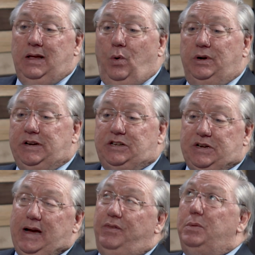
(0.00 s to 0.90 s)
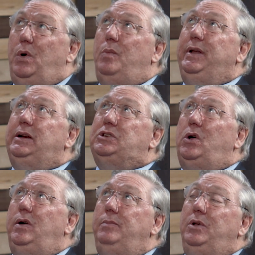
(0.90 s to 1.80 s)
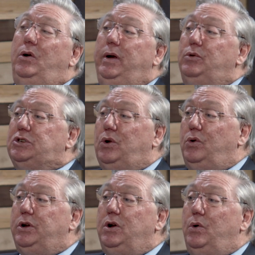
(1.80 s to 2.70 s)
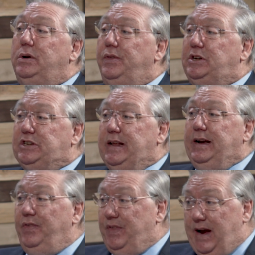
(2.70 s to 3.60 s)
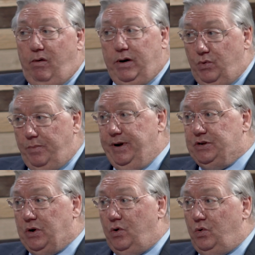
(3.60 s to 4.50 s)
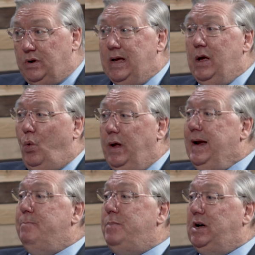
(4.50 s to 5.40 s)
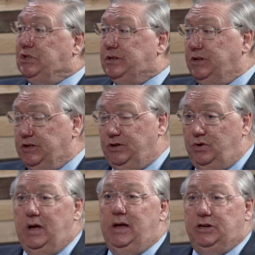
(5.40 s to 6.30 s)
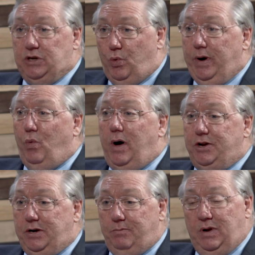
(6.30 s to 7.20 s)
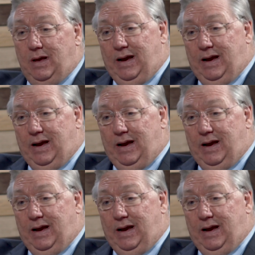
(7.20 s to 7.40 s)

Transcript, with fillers: Was he saved the moment he saw him? No, he was told to go into the city and there he would be told what he must do. So we watch him.